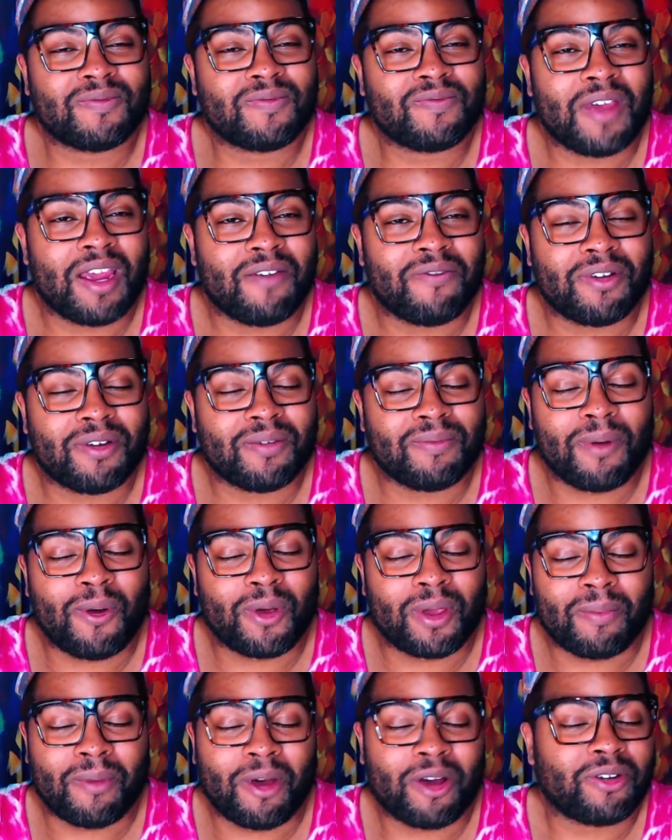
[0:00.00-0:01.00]
favorite
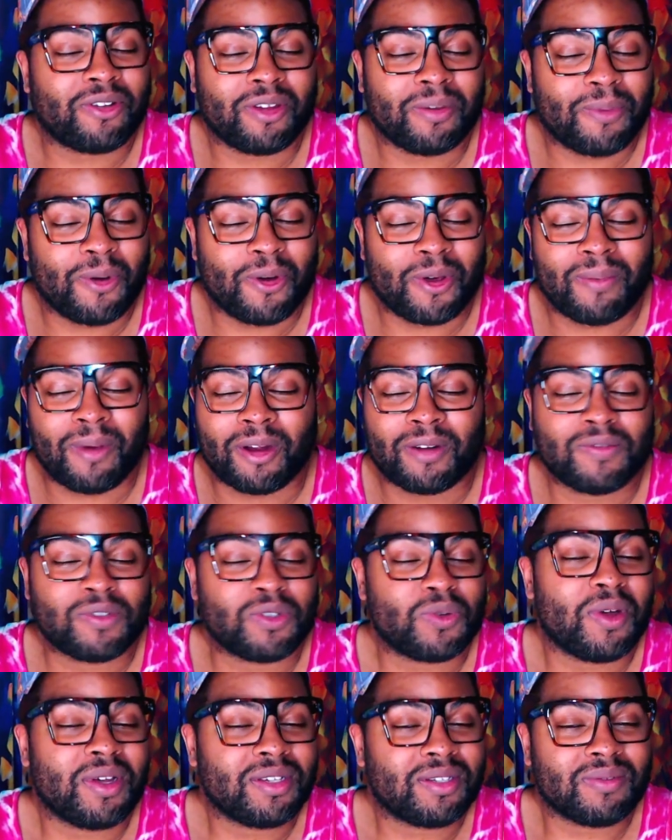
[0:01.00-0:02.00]
Pokemon or their Pokemon of
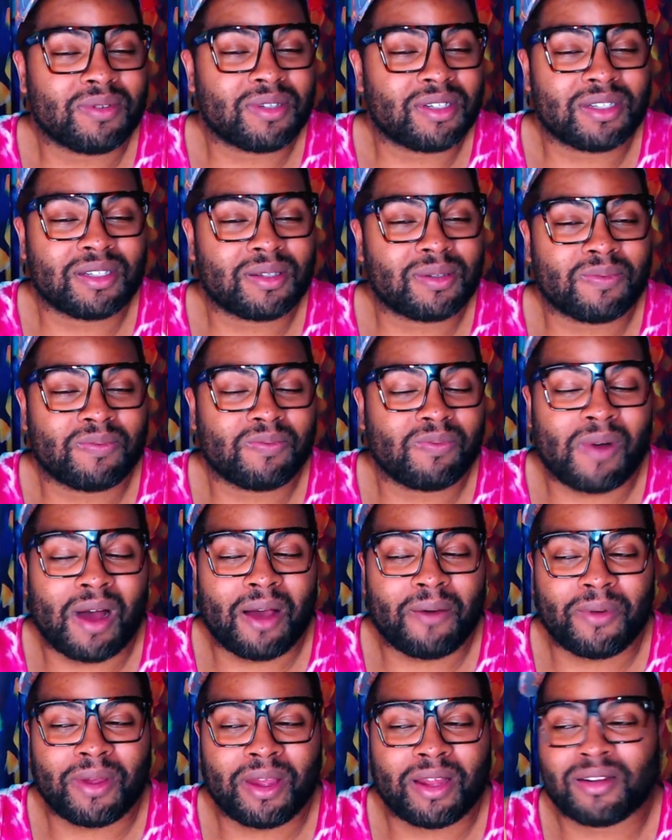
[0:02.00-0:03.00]
choice, which is why
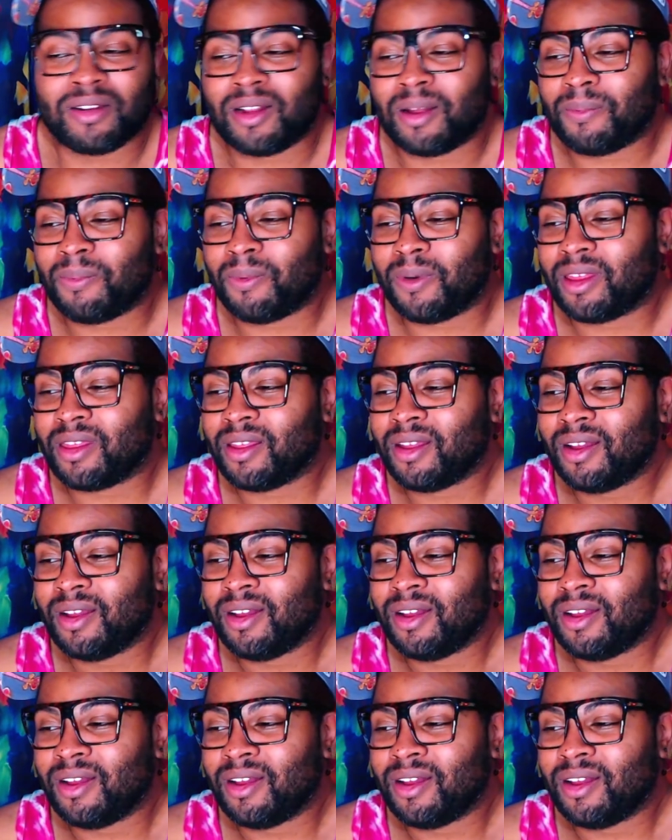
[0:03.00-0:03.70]
we ended up with